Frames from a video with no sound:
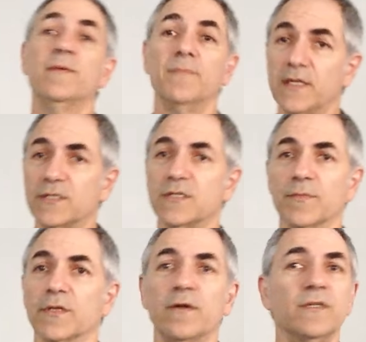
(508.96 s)
many
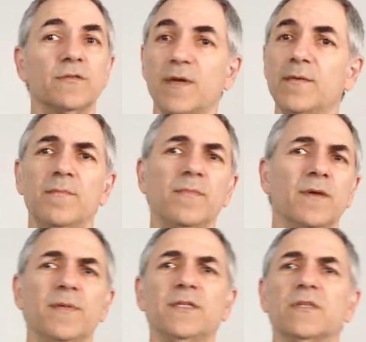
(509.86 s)
similarities, there may
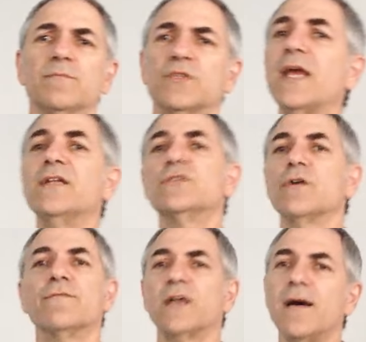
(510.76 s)
be some changes
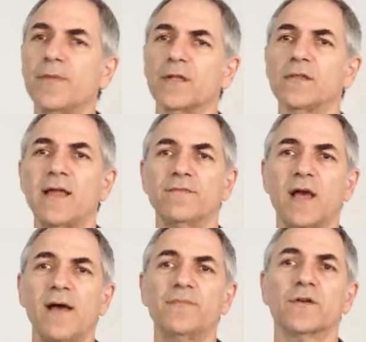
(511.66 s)
over time, but a lot of
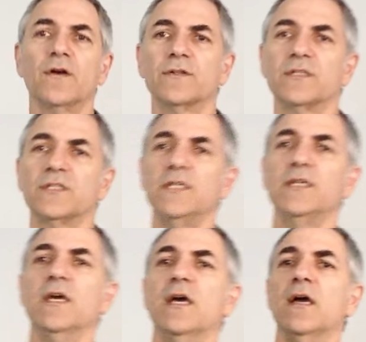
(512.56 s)
times you're going to
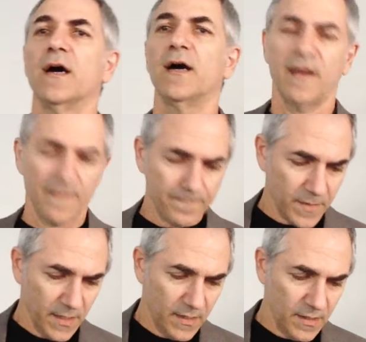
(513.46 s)
see
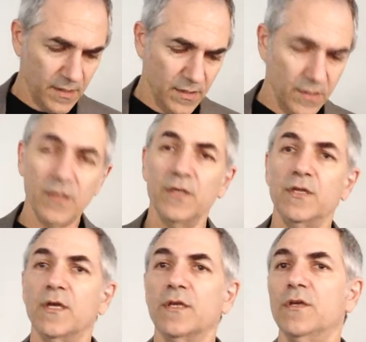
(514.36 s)
almost
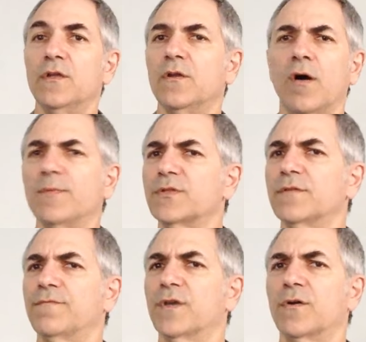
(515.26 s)

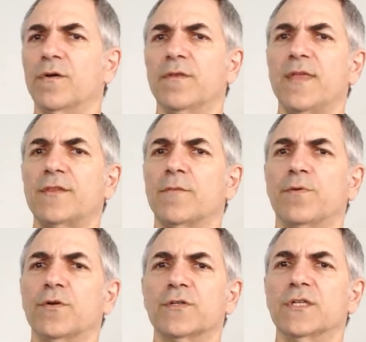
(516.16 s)
that the
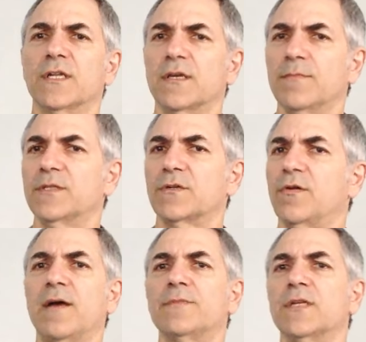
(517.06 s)
person that commits
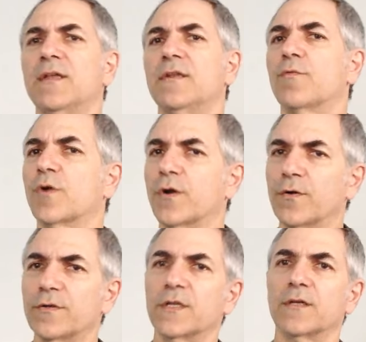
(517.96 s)
crimes and they're
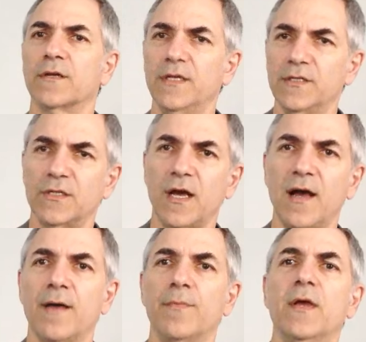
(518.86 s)
rehearsing each
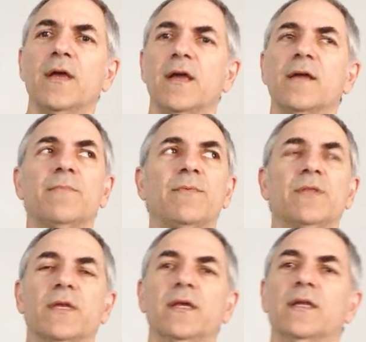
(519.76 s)
time, and maybe
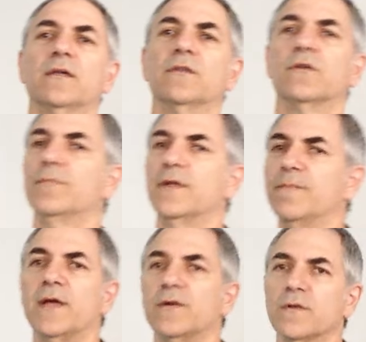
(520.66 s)
they're getting a little bit
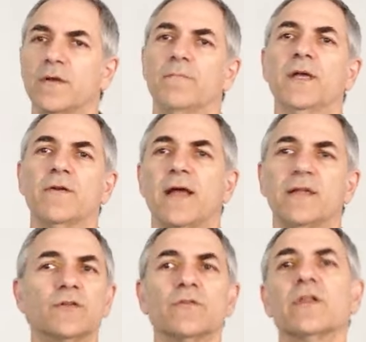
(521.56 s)
better at it.
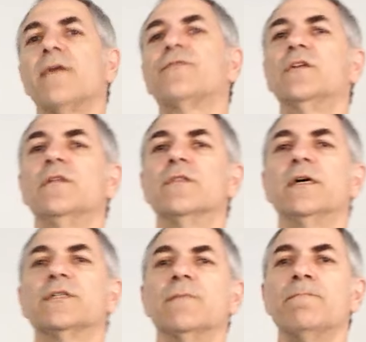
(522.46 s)
Certainly I've seen
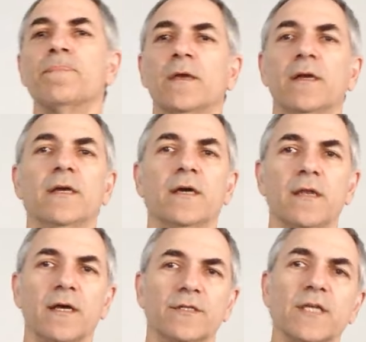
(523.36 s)
this
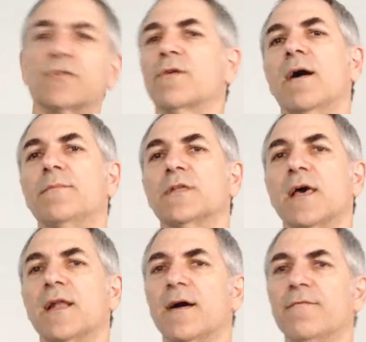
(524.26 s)
in sex crimes
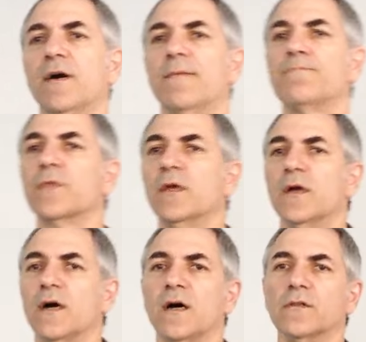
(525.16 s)
that I've
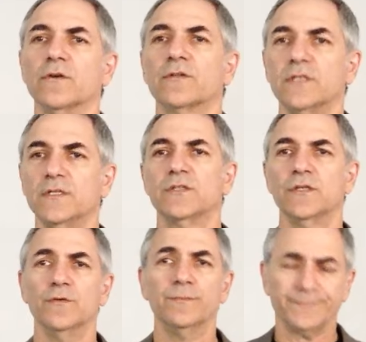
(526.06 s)
looked
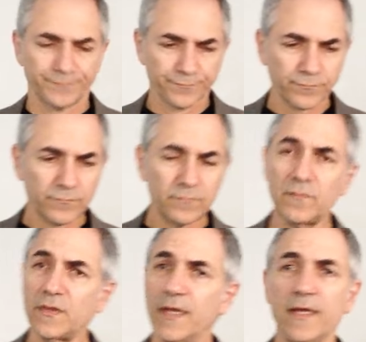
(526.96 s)
into
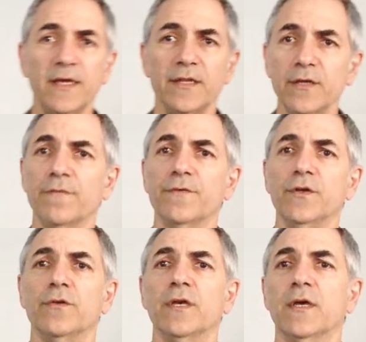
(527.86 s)
and
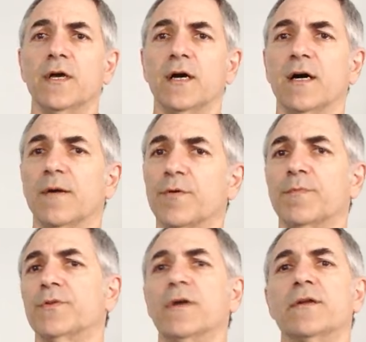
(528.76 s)
interviewed
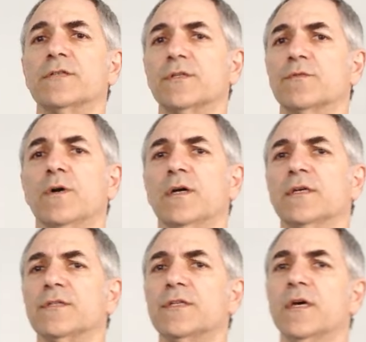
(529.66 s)
perpetrators as
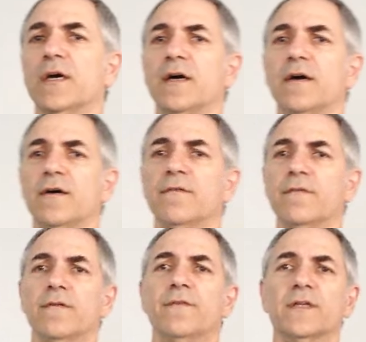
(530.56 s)
well as
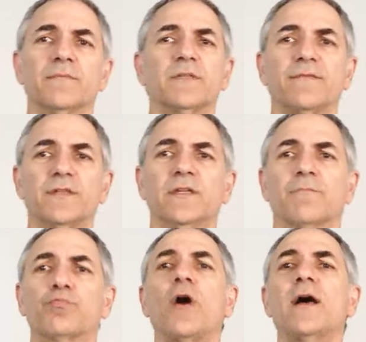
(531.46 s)
victims. I've seen a
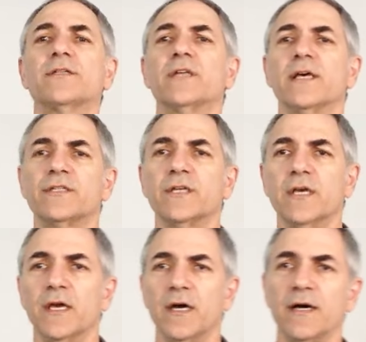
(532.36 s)
process
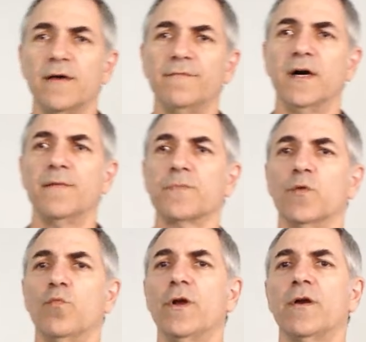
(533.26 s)
of
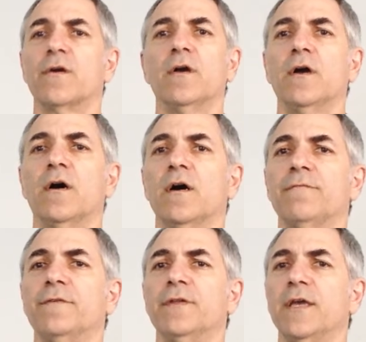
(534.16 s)
where
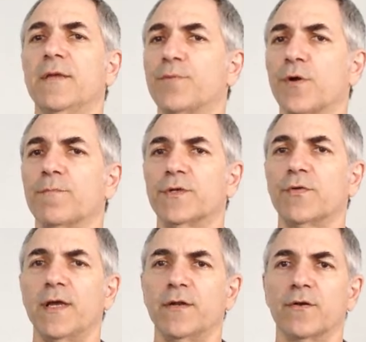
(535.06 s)
often a
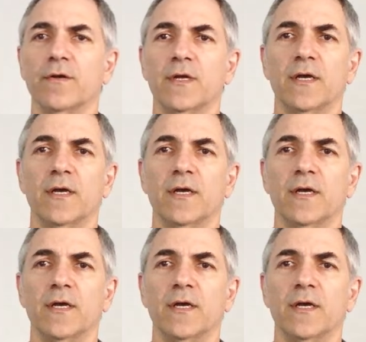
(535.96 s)
perpetrator,